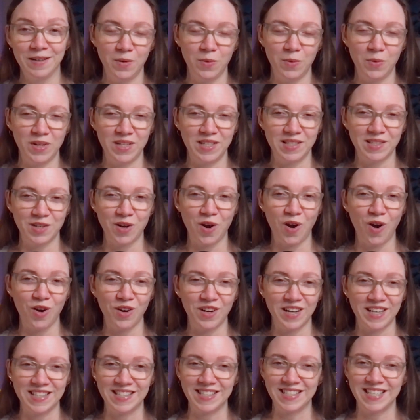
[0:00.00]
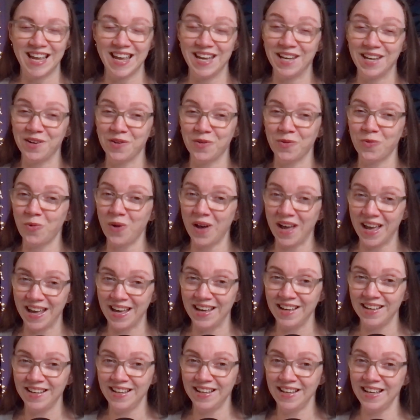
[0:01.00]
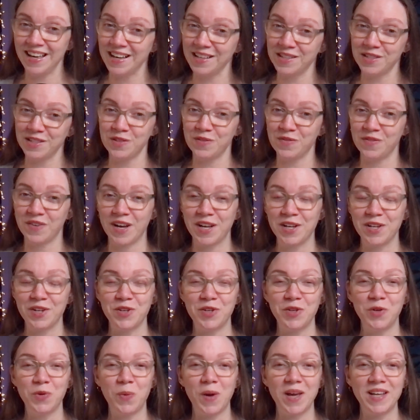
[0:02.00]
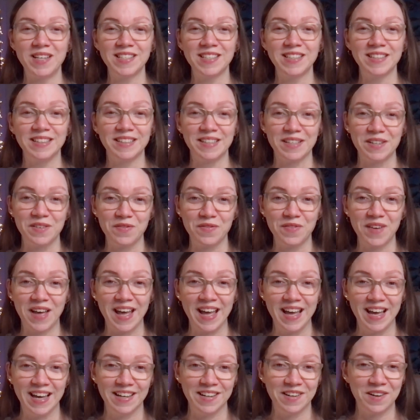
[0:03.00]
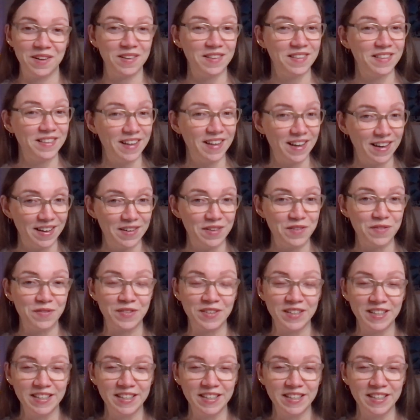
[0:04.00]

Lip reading: When his car gets taken away, he has to find a new way to live and love,